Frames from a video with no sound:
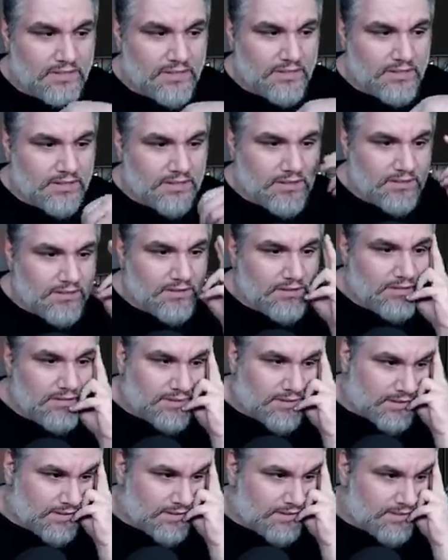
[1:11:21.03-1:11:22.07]
Uh,
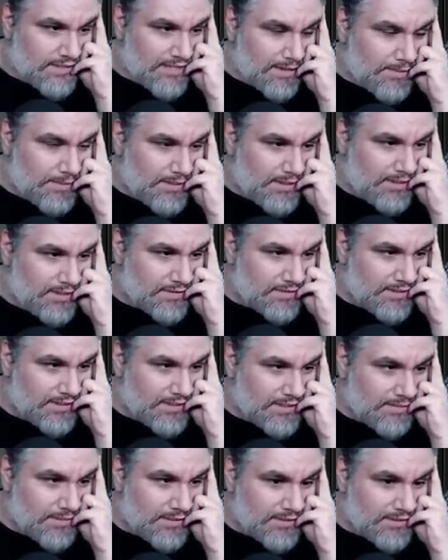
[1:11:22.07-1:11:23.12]
just untapping. Is there
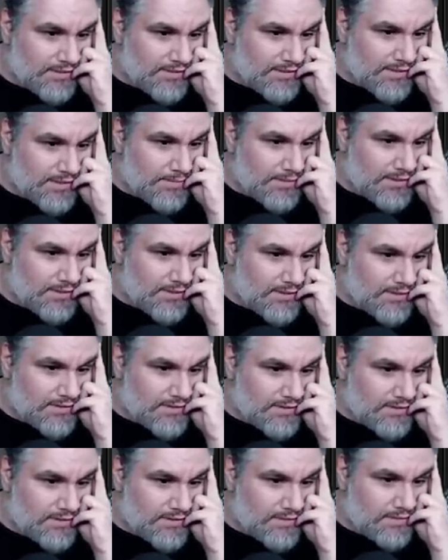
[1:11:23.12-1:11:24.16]
anything we can untap? Tap a
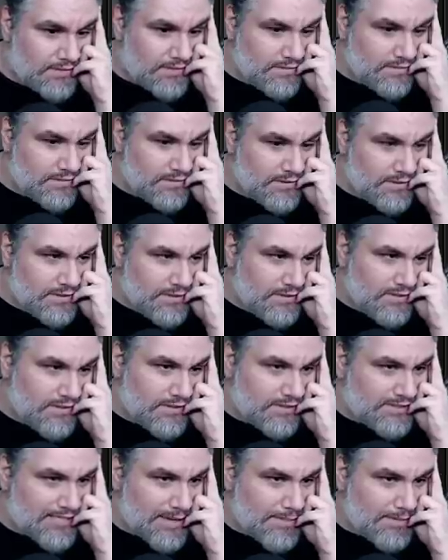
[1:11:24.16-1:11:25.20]
land.
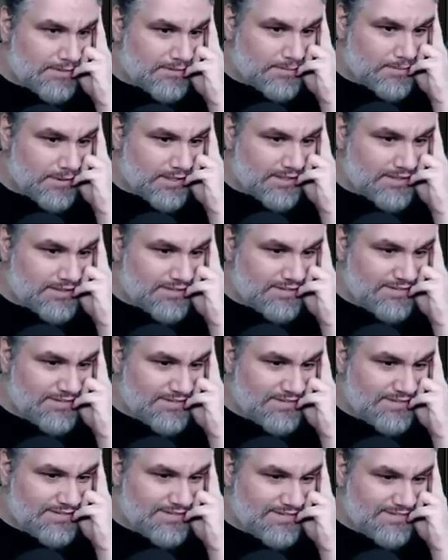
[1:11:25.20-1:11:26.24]
They're just tapping a response. Oh,
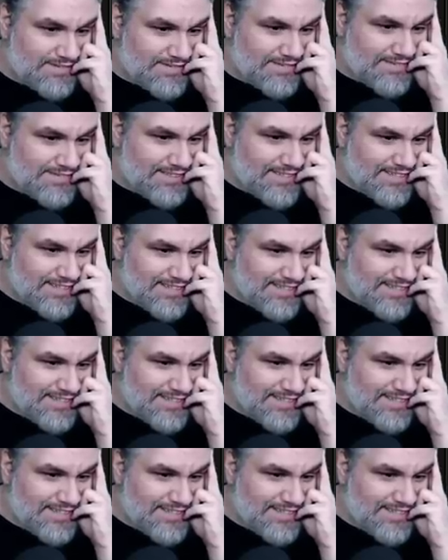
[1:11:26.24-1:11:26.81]
yeah. Dang it.